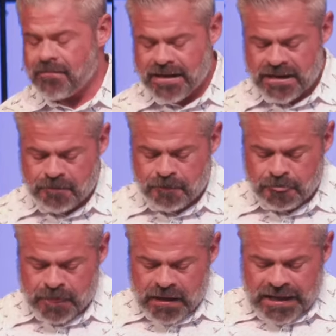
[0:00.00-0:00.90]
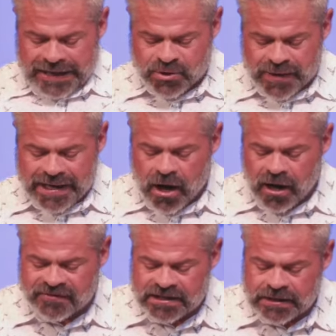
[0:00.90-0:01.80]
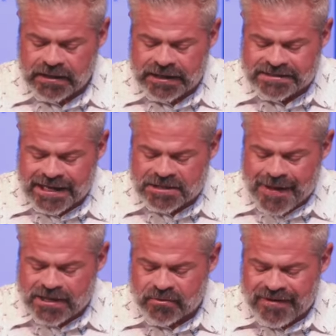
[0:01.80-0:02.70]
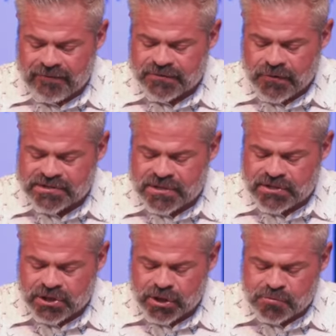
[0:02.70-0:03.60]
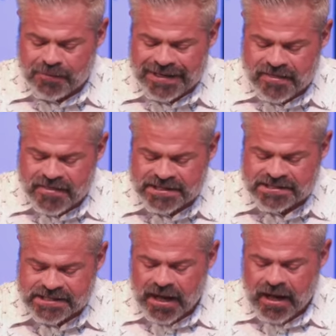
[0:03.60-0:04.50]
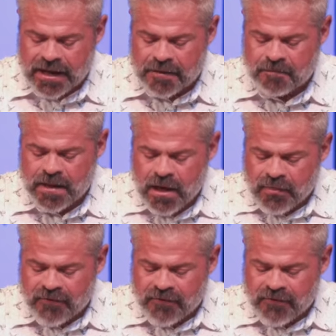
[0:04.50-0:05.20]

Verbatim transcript: Amen? And so, again, often in times past, revival focus focused in the church, but in this time,